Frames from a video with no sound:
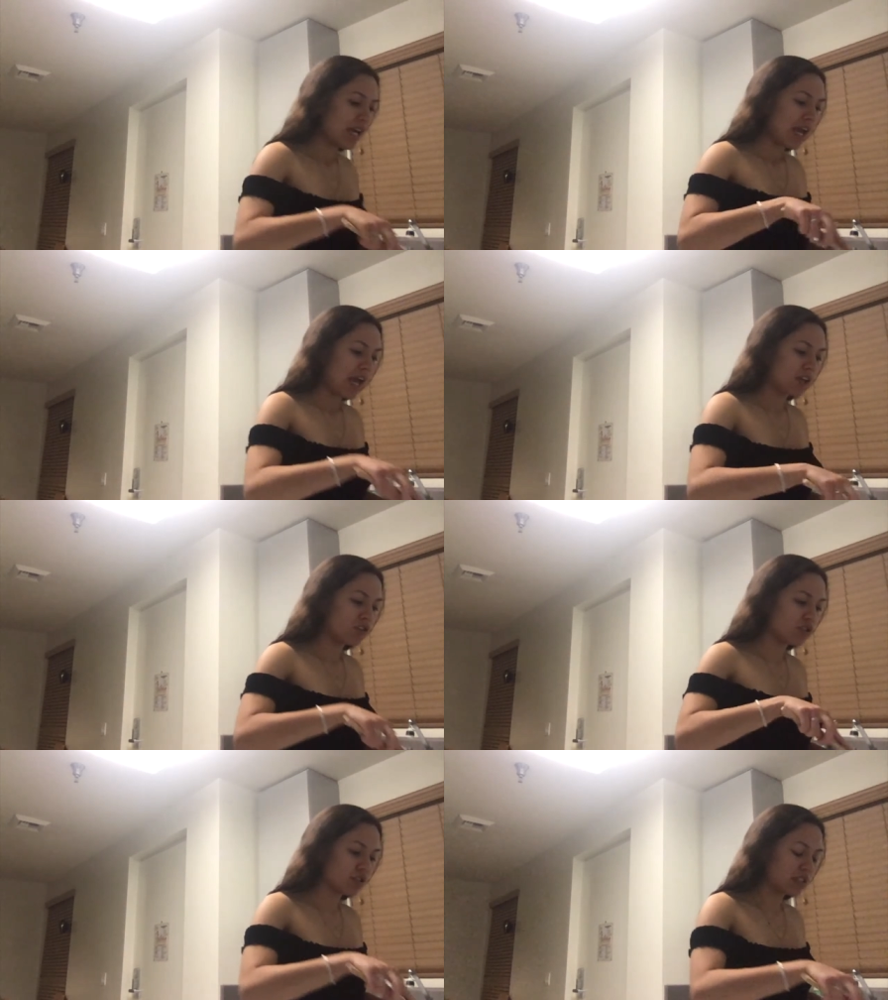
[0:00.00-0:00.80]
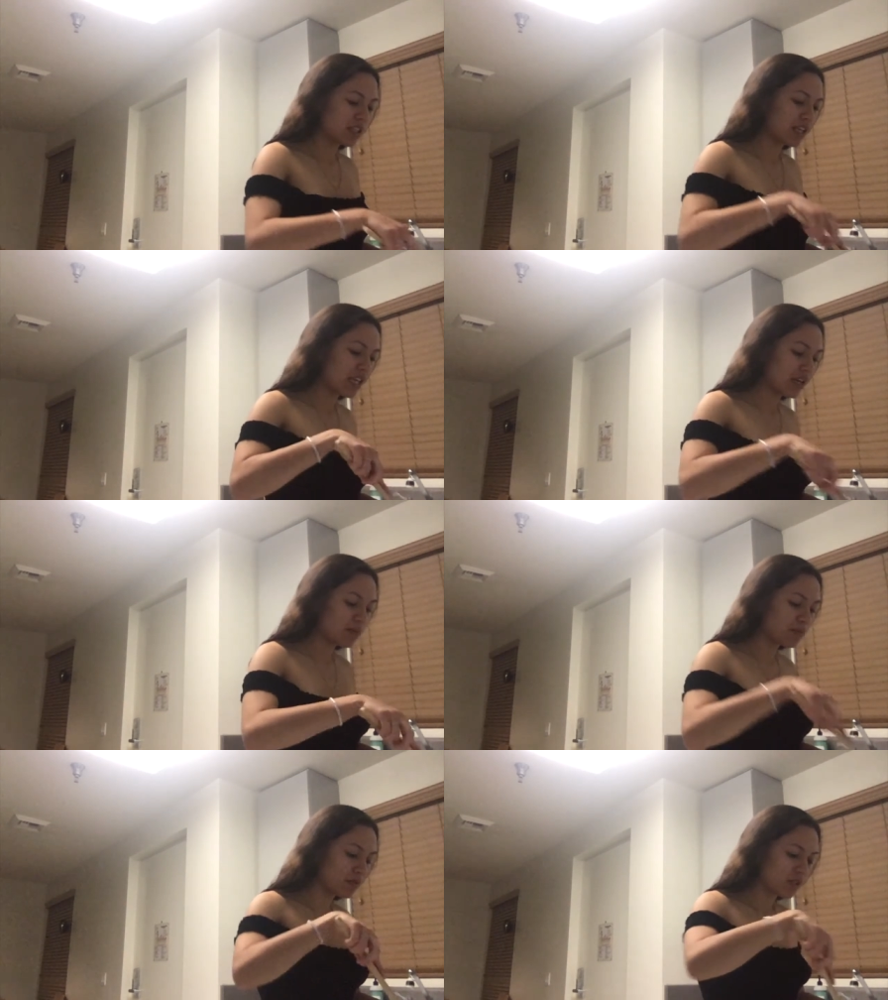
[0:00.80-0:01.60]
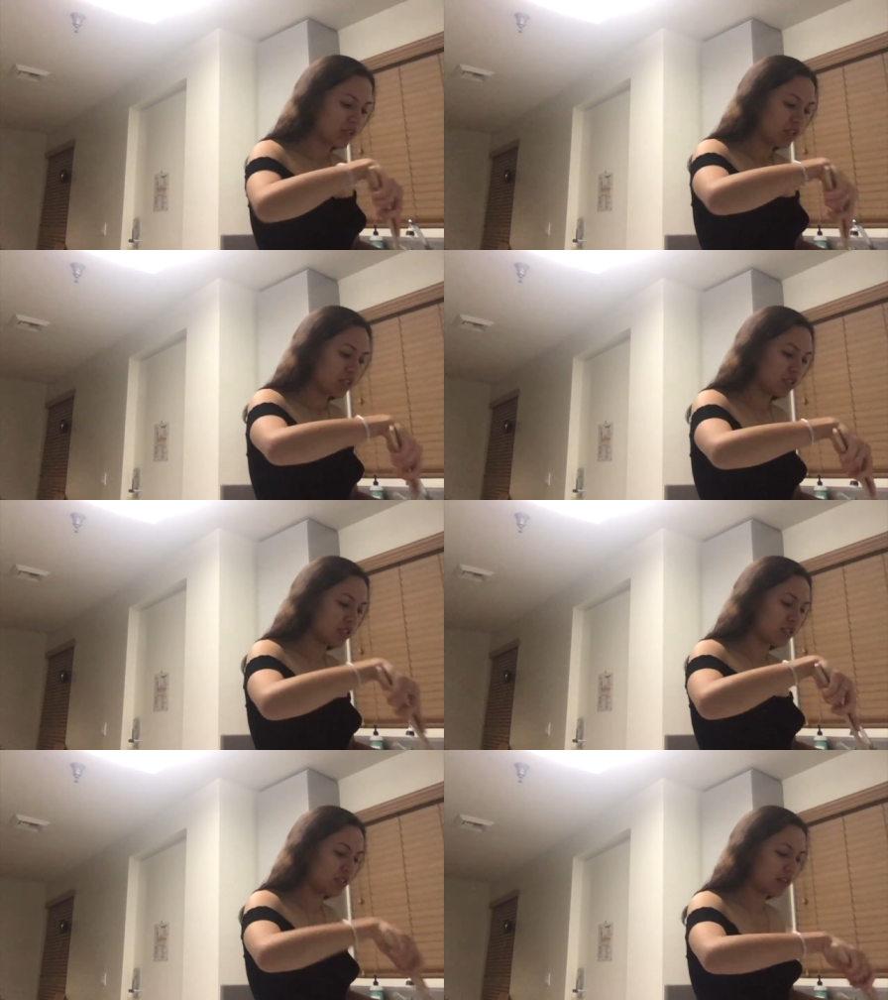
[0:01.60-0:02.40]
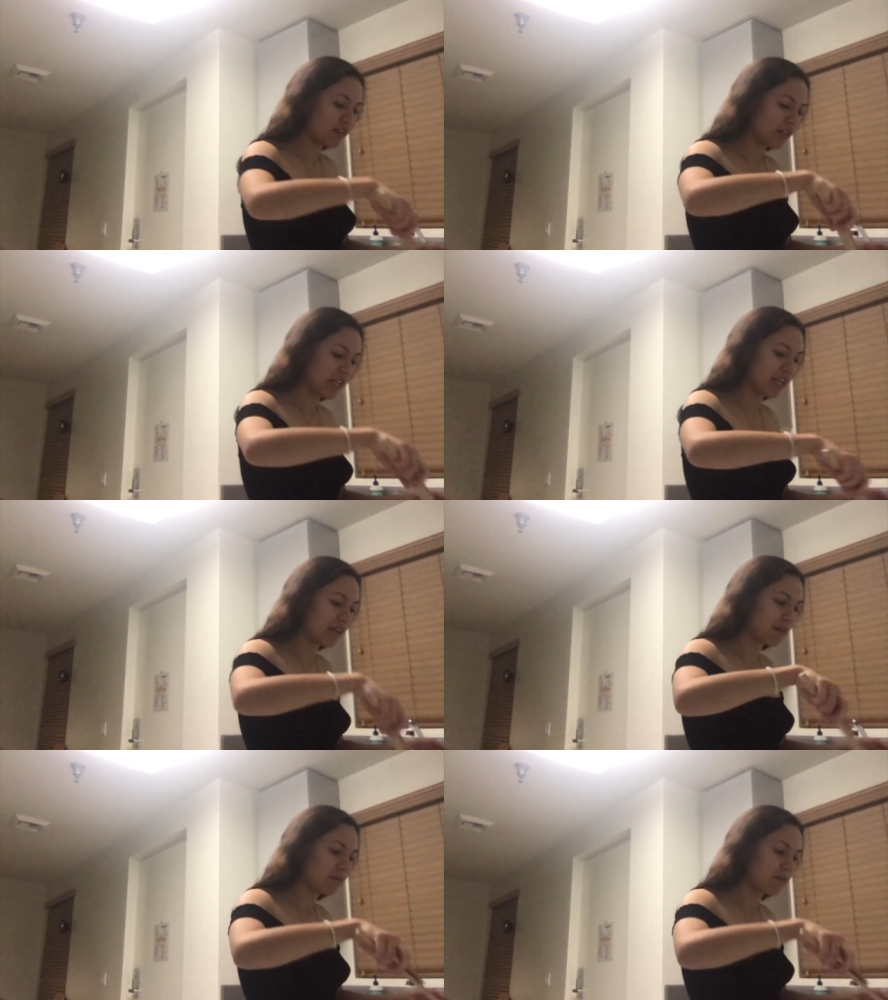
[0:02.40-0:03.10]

and just keep stirring,